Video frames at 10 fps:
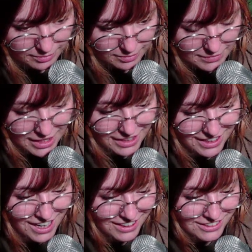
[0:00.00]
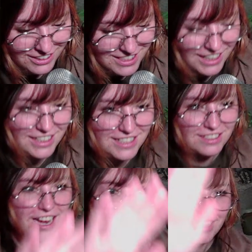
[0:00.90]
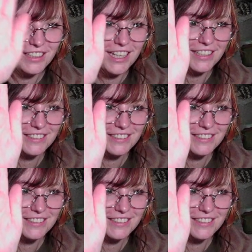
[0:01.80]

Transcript: It kind of looks like it's lying like...